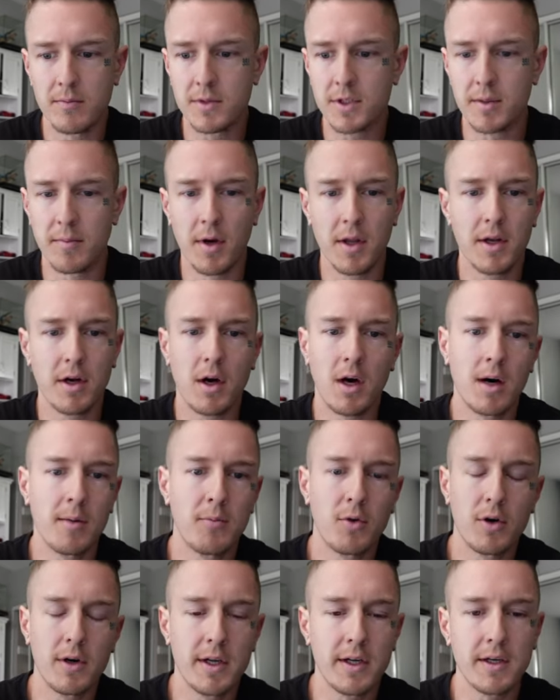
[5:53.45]
some other
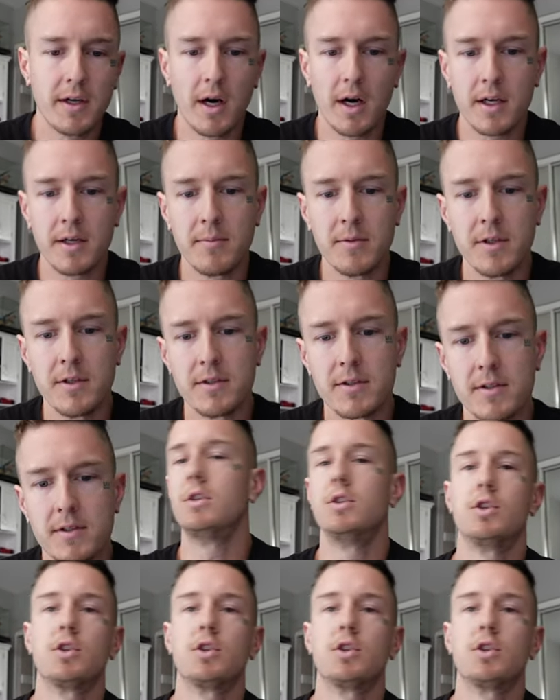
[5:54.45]
onboarding documents,